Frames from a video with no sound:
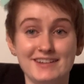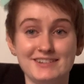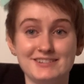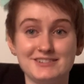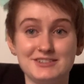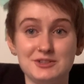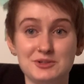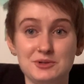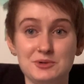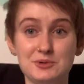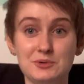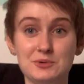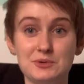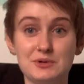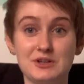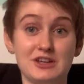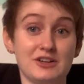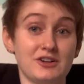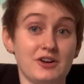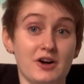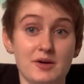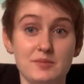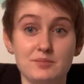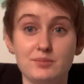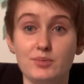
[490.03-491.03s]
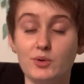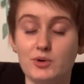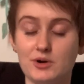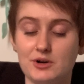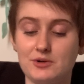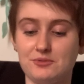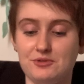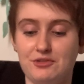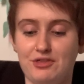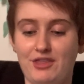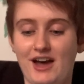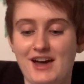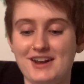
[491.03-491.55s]
to get on
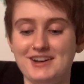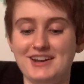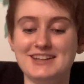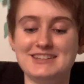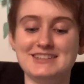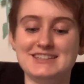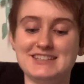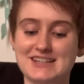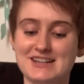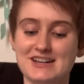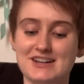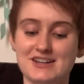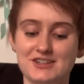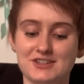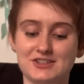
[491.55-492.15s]
board with that idea.